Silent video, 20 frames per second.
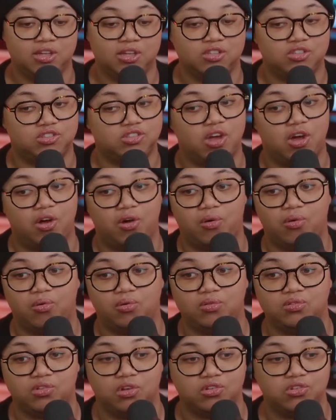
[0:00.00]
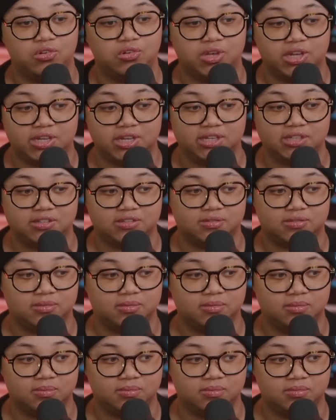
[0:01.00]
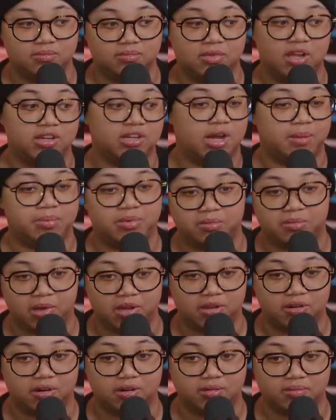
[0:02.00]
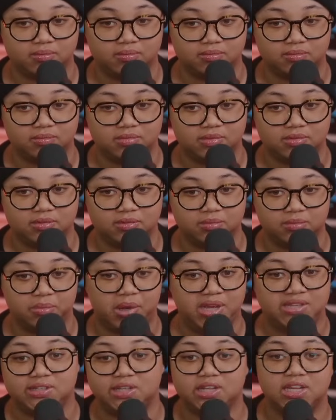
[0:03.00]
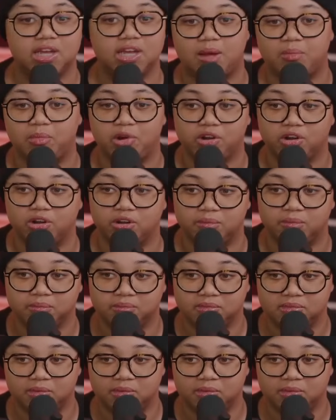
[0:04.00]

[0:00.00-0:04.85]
So Dodohi's adopted mother basically got murdered